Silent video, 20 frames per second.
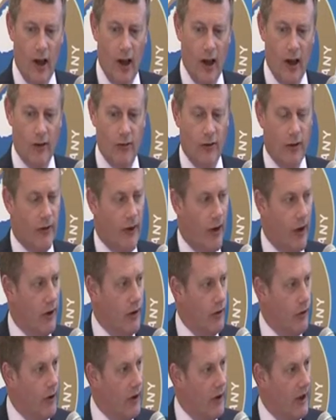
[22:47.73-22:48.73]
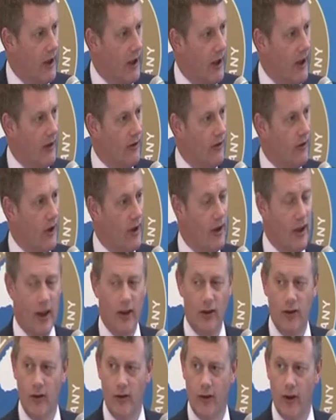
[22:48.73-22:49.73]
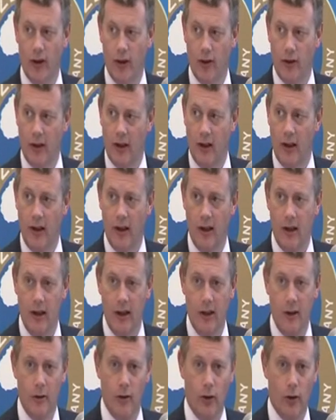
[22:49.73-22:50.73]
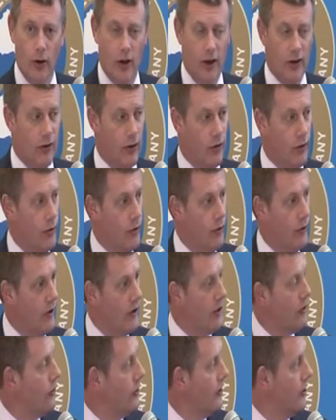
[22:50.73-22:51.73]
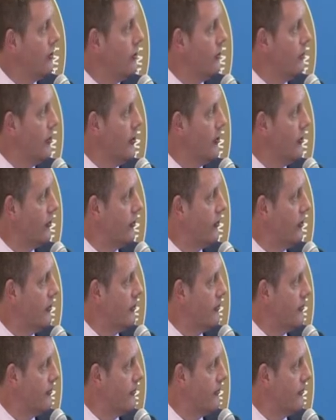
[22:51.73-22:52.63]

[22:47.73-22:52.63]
Unrefined oil and gas, unless you've got a oil in store section under the policy.